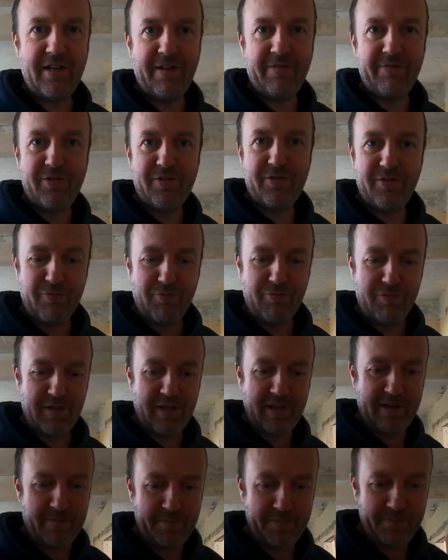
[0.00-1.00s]
stuff to
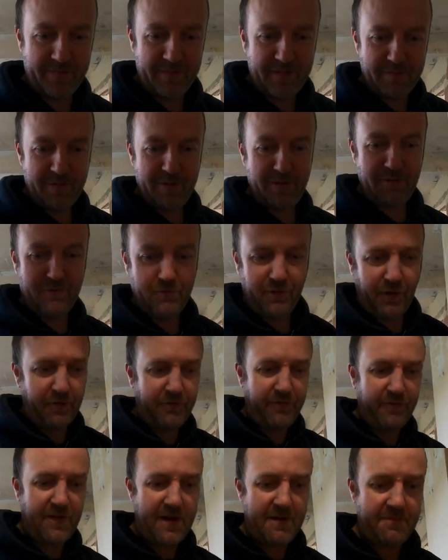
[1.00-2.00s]
sort out, but all
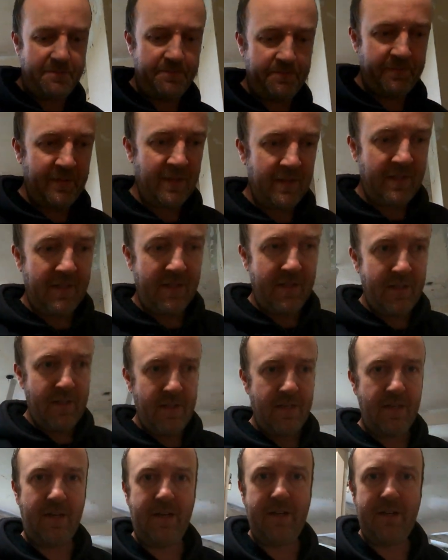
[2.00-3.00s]
good fun.
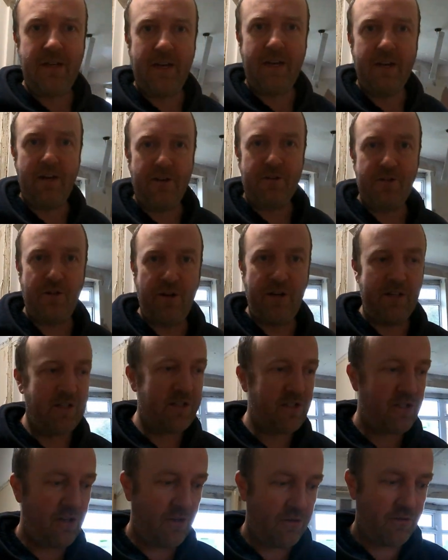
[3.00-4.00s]
And yeah, I'll try
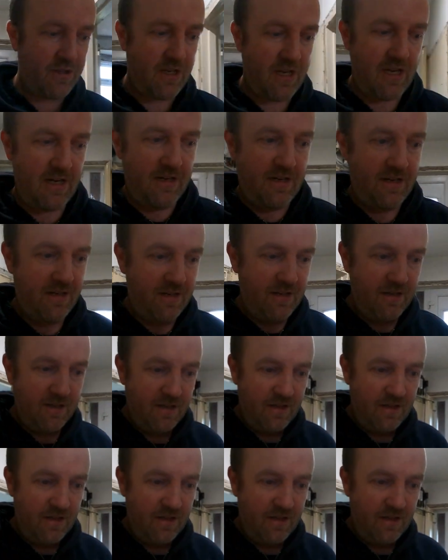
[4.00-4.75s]
and slot in